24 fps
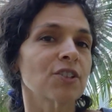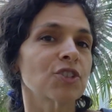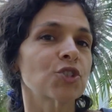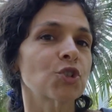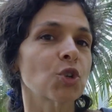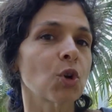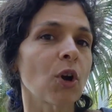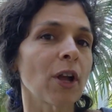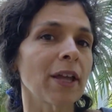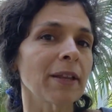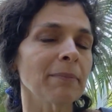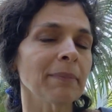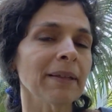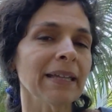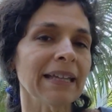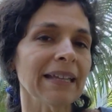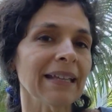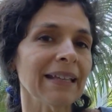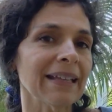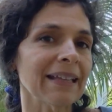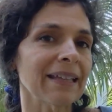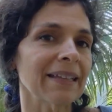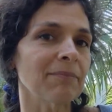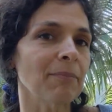Join
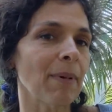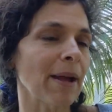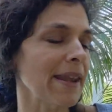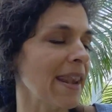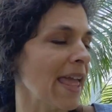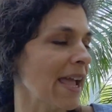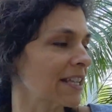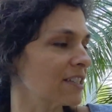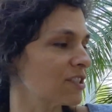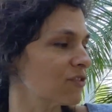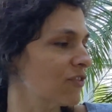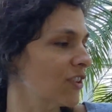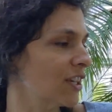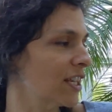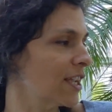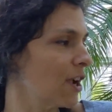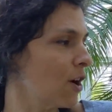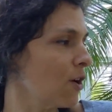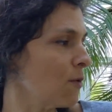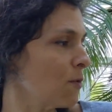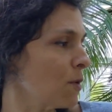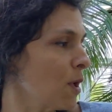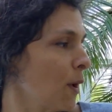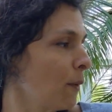me in my next
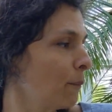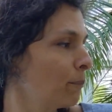video.